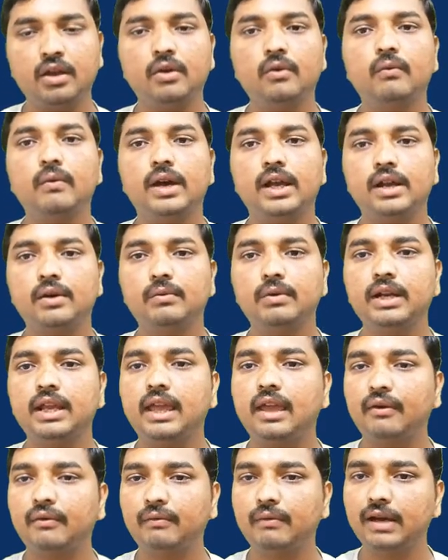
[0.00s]
Wherever
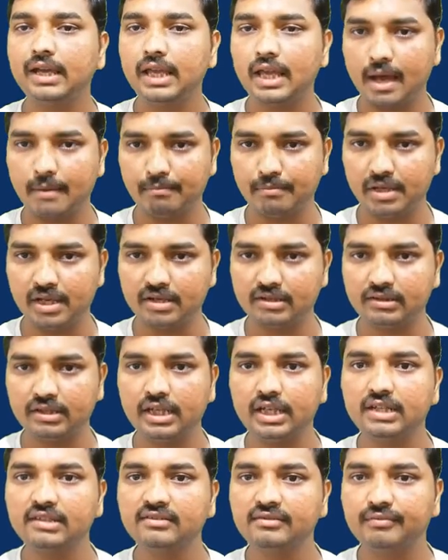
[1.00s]
fi appears,
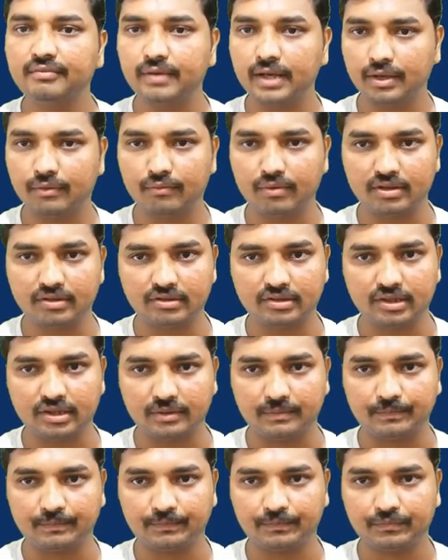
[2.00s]
it is frequency.
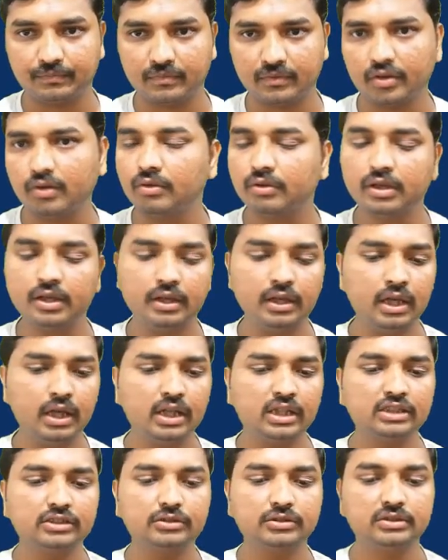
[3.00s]
Okay,
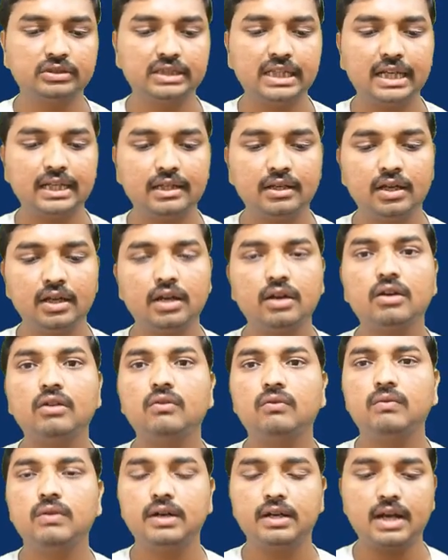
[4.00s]
so then
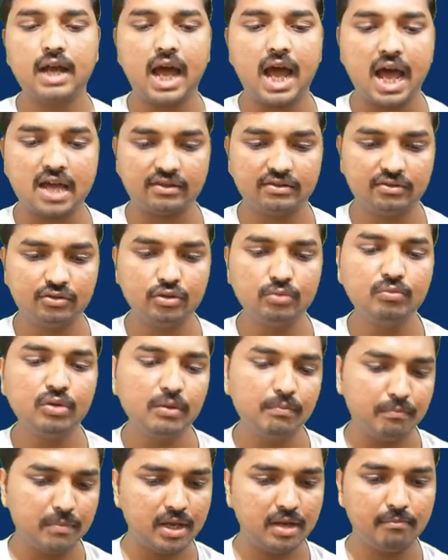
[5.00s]
for
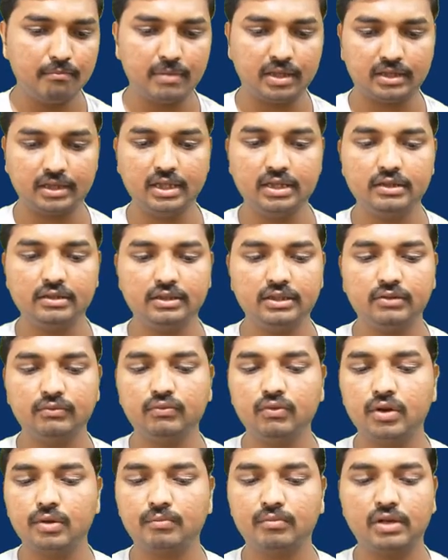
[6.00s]
assumed mean method, the
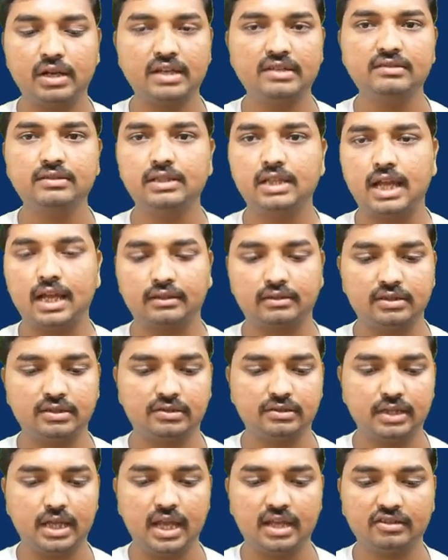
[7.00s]
formula is like
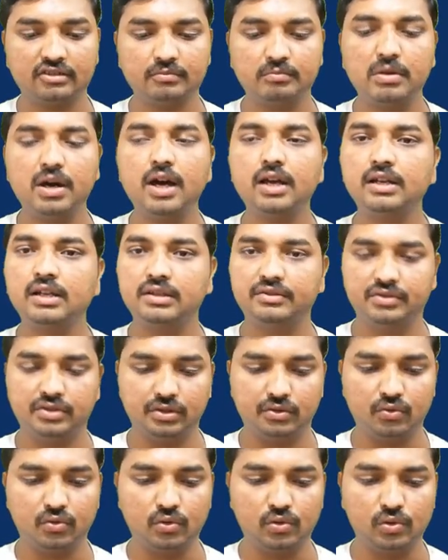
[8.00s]
this: x bar is
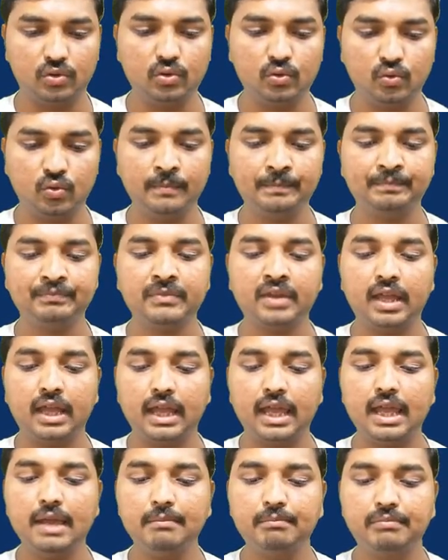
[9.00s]
equal to
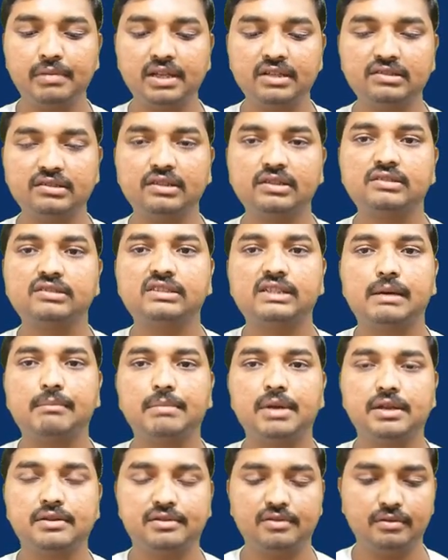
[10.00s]
a plus
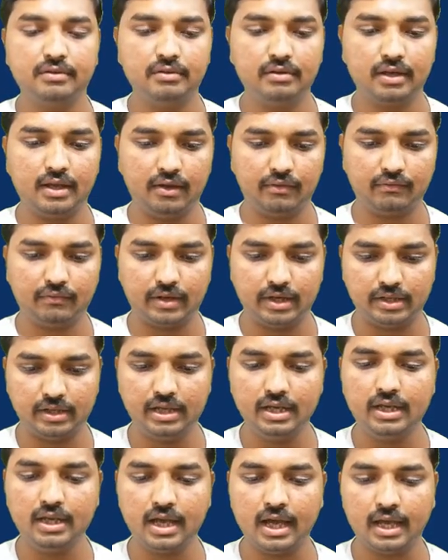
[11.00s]
summation fi
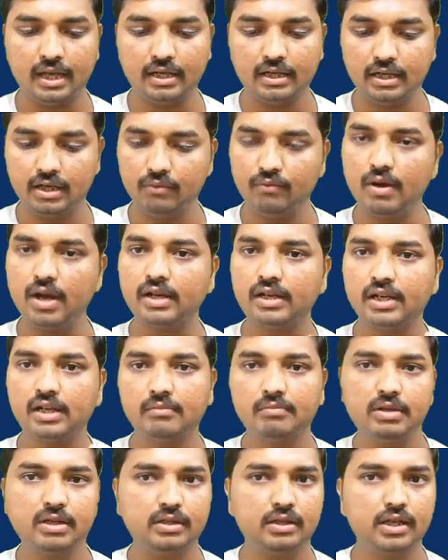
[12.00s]
di divided
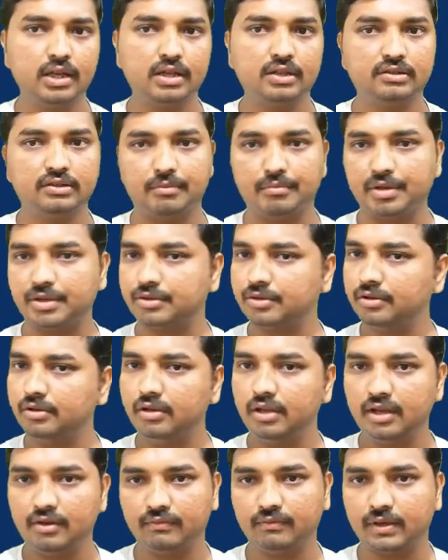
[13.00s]
by summation
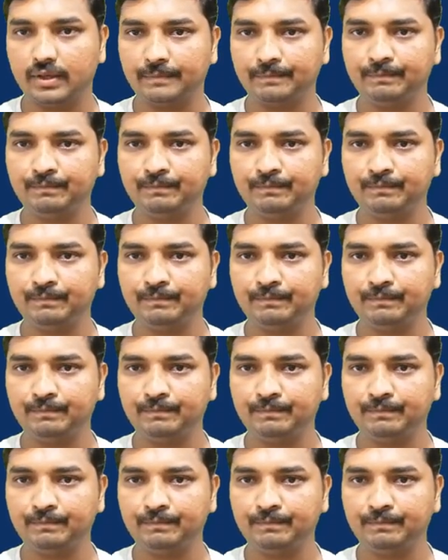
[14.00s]
fi.